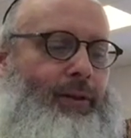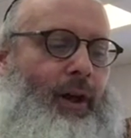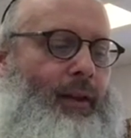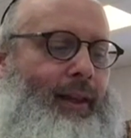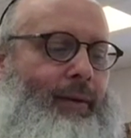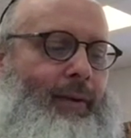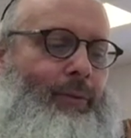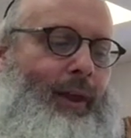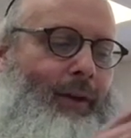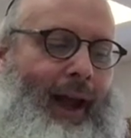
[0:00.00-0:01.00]
all done
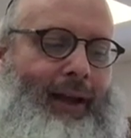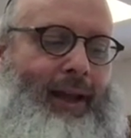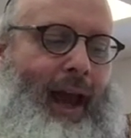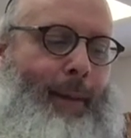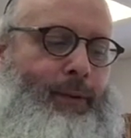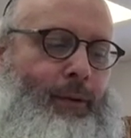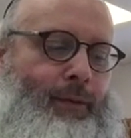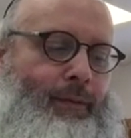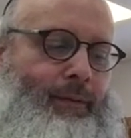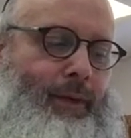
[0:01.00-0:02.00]
without any absolute
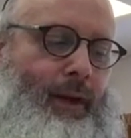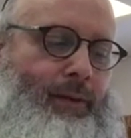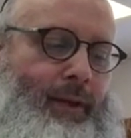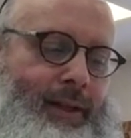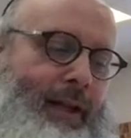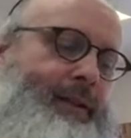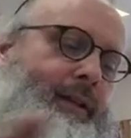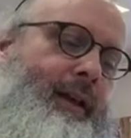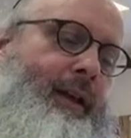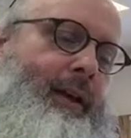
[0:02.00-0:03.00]

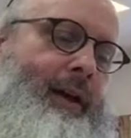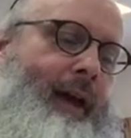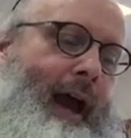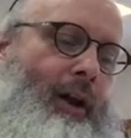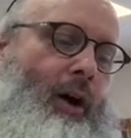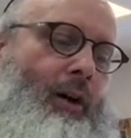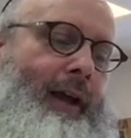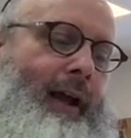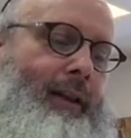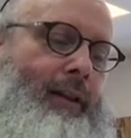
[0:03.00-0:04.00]
necessity at all. To